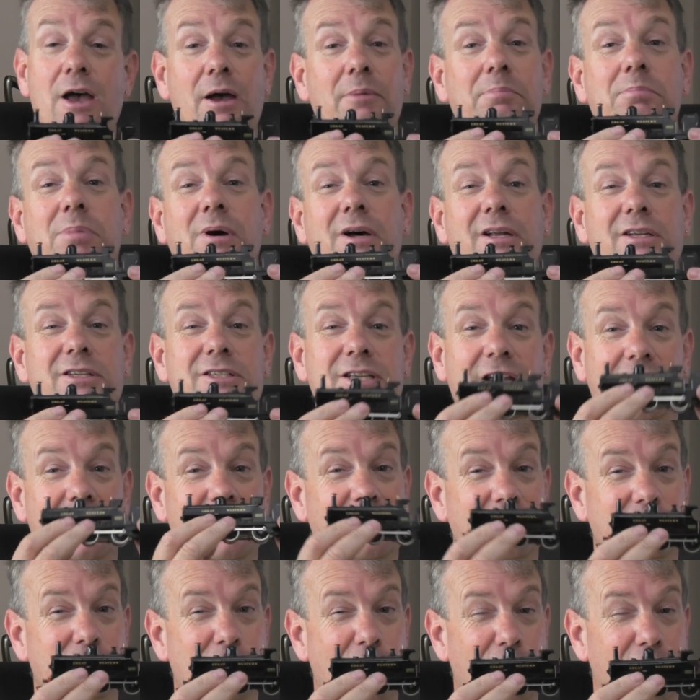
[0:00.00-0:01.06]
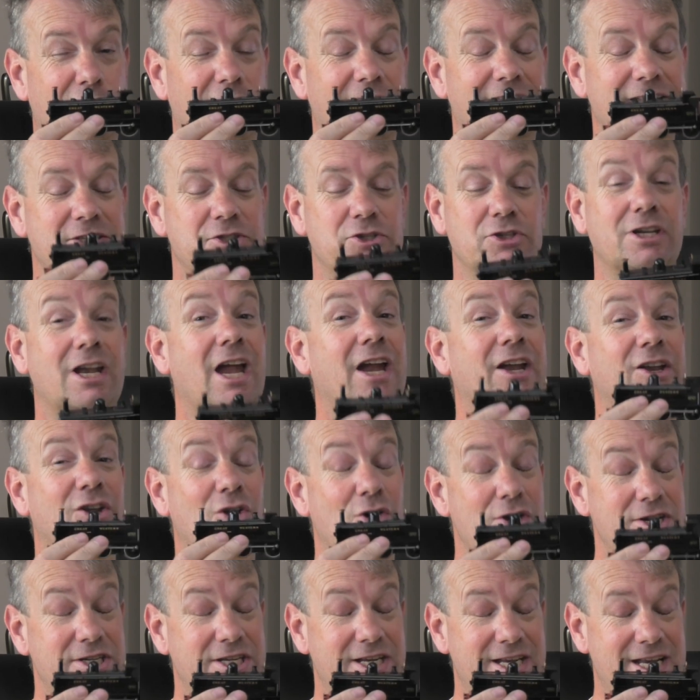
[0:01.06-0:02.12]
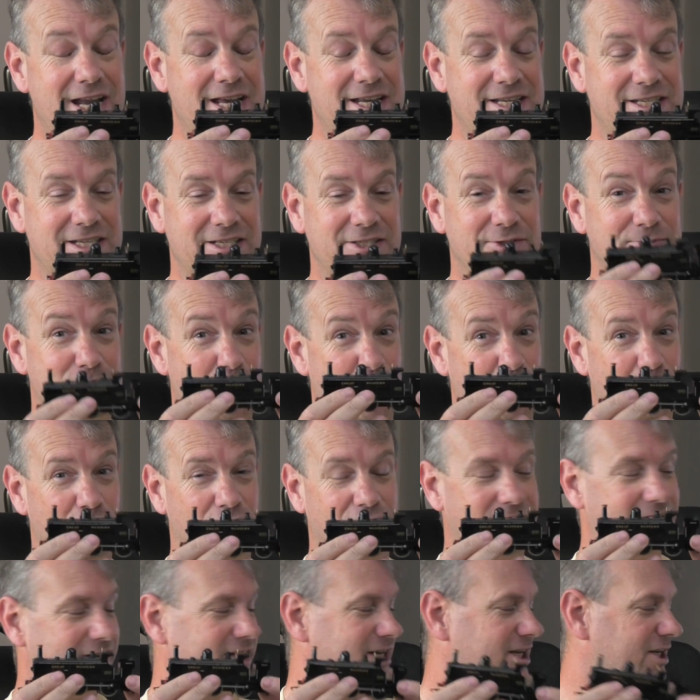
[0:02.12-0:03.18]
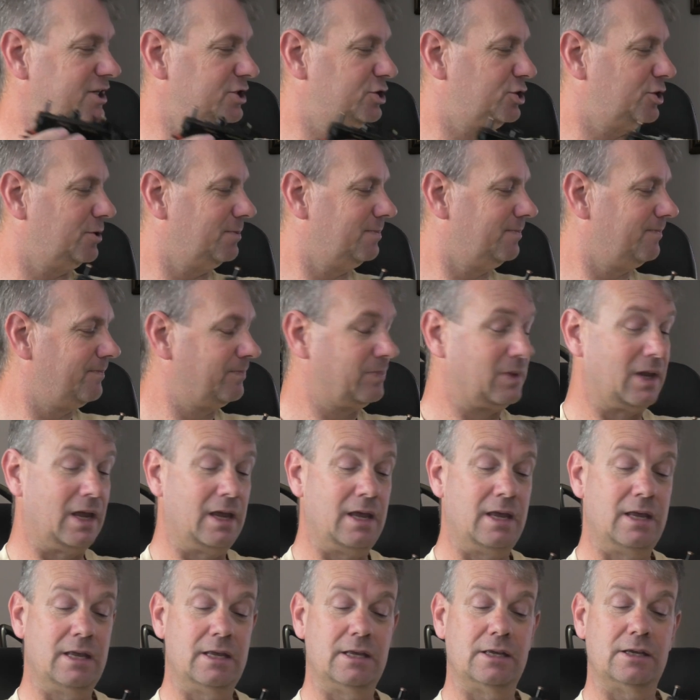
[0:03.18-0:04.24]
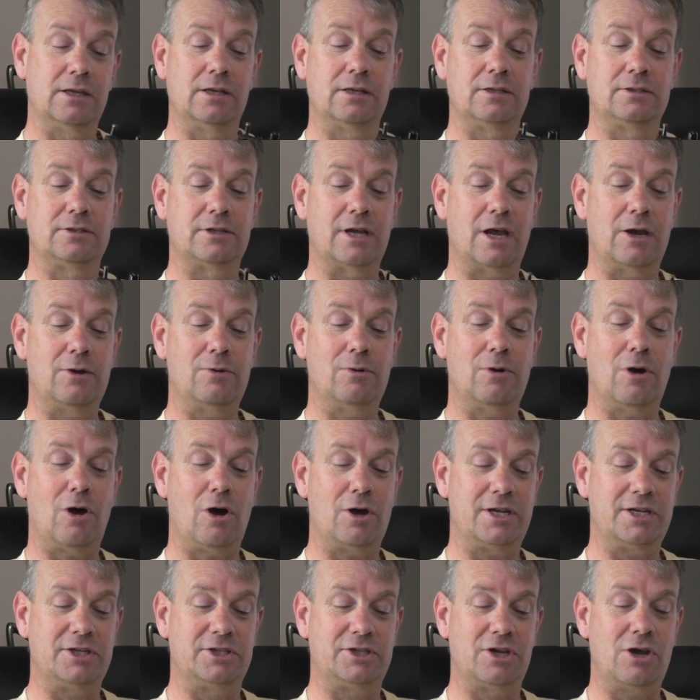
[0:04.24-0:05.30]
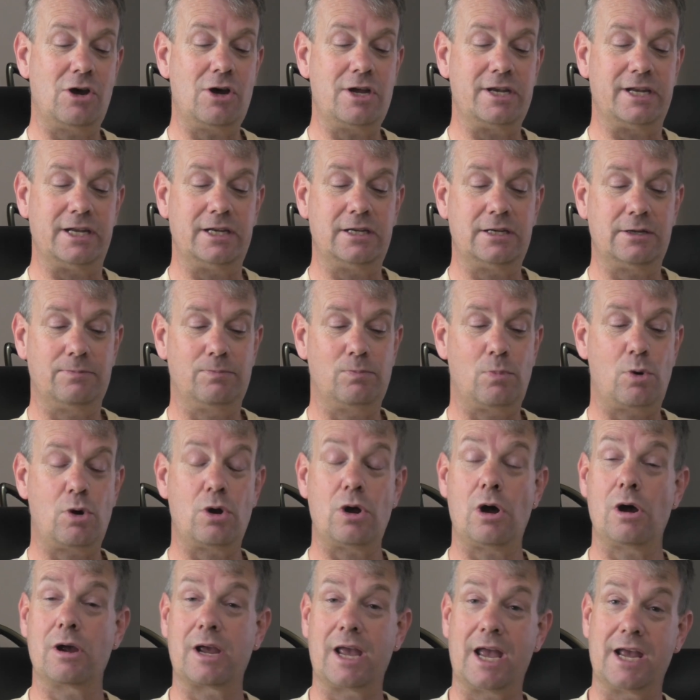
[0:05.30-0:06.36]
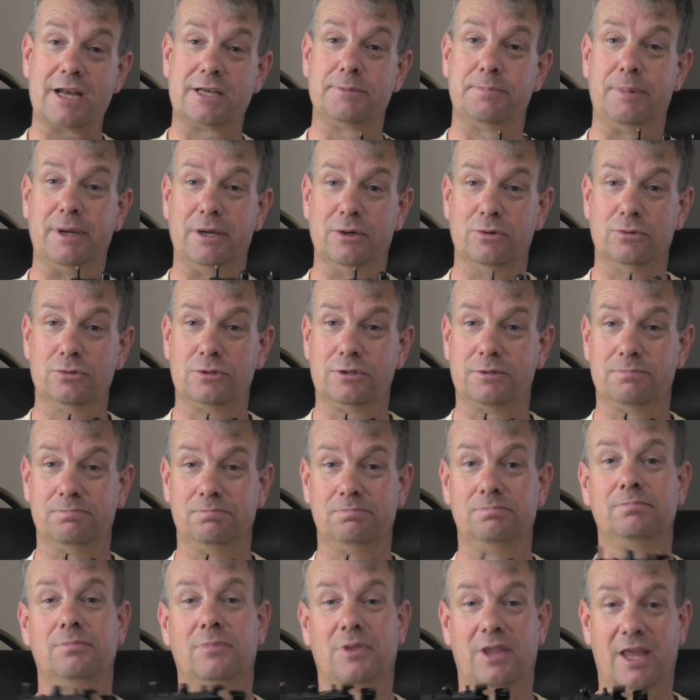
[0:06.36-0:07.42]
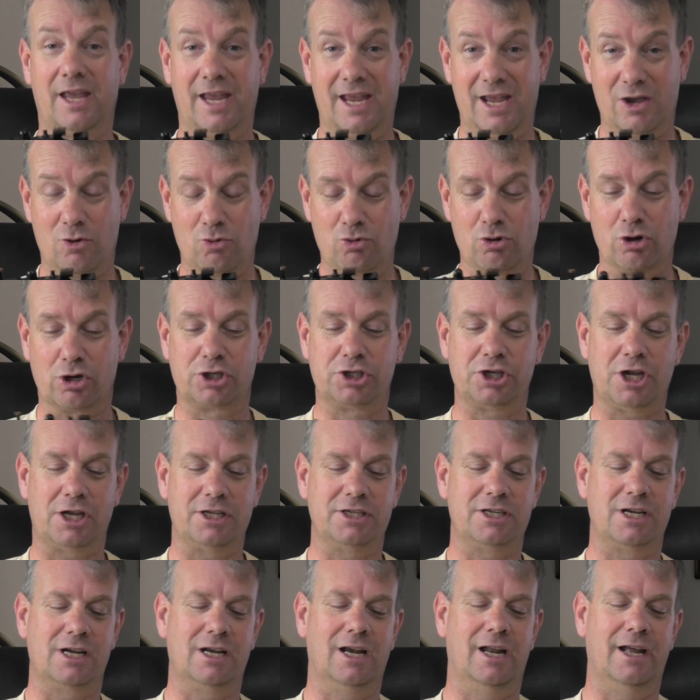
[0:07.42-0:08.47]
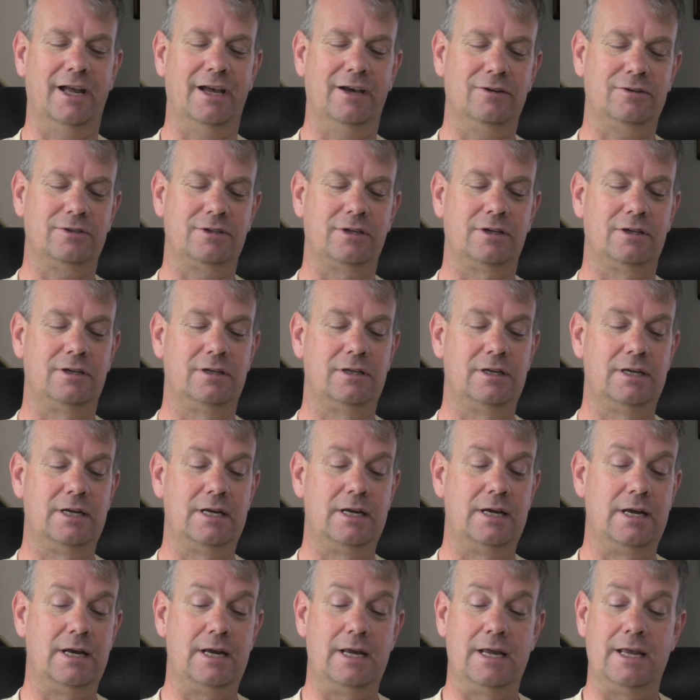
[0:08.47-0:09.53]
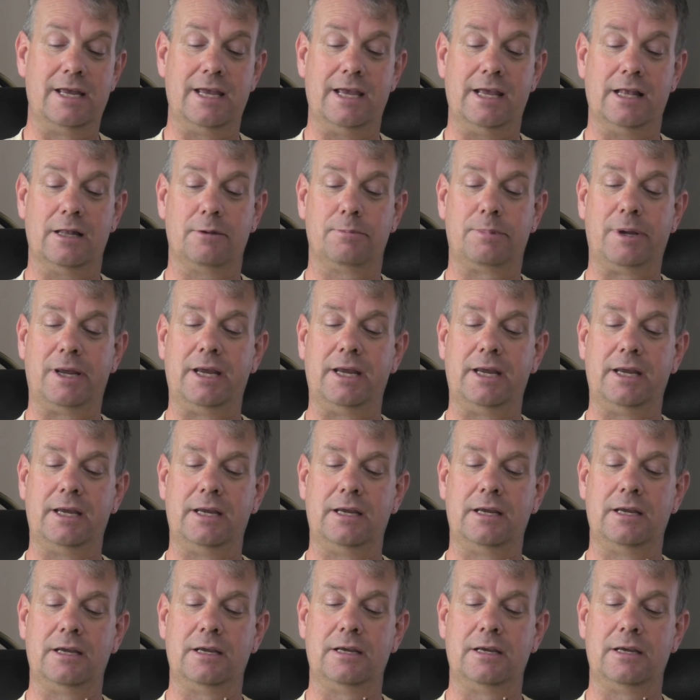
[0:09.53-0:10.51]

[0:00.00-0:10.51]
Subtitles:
but the model is 1980s model vintage. So I decided what I'm going to build, the Inglenook shunting layout. It'll be